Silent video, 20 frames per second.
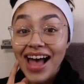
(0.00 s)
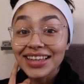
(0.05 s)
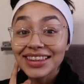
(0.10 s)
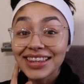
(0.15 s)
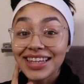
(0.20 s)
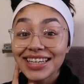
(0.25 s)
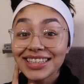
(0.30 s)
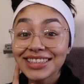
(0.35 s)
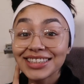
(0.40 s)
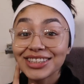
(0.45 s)

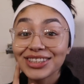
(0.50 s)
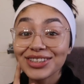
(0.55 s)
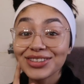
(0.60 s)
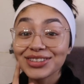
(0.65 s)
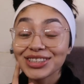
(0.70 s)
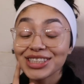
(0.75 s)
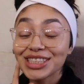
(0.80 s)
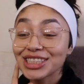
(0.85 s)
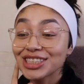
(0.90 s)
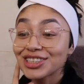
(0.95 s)
This
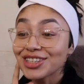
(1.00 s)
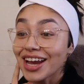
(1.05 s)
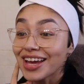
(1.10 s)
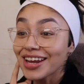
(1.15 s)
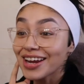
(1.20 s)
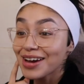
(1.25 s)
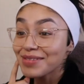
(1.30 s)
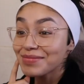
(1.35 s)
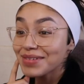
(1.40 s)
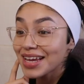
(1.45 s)
dude
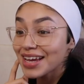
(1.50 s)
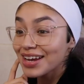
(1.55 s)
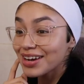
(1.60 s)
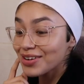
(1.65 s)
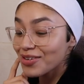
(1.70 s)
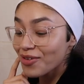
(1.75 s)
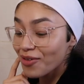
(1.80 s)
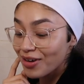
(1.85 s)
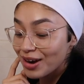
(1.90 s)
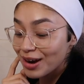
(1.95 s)
straight up
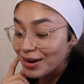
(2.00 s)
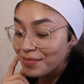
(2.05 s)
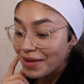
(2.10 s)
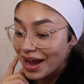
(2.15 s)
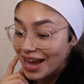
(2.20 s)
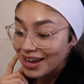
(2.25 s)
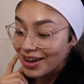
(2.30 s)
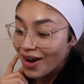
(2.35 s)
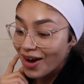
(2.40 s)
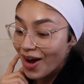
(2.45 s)
ignored my